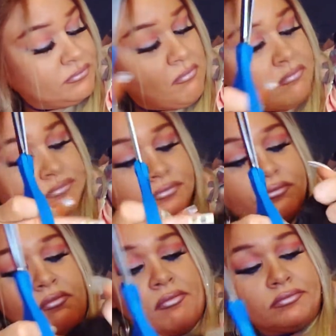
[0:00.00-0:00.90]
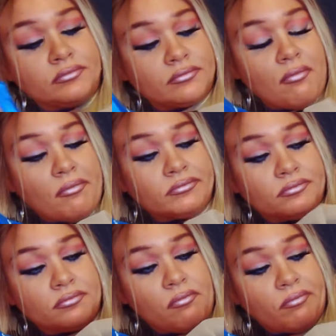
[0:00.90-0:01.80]

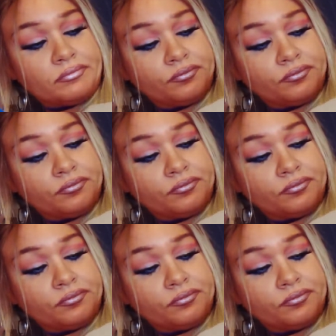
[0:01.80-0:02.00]
No one is speaking in this clip.